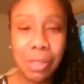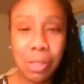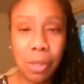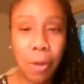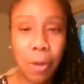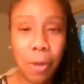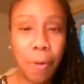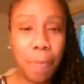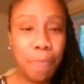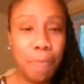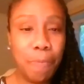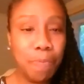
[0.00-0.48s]

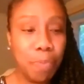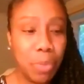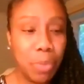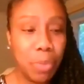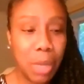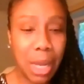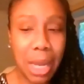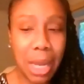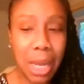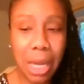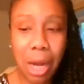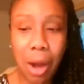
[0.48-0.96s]
So
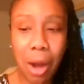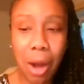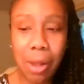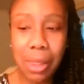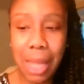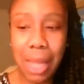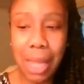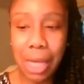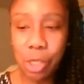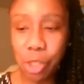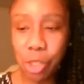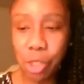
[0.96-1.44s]
in our
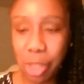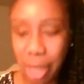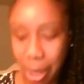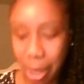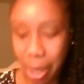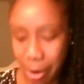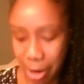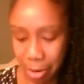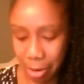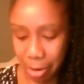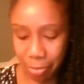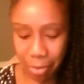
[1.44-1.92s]

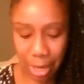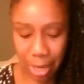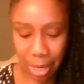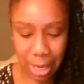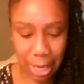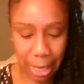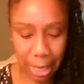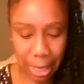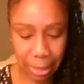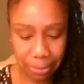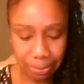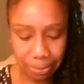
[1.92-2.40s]
lectionary
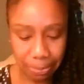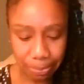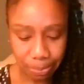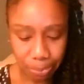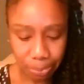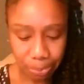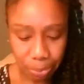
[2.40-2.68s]
reading,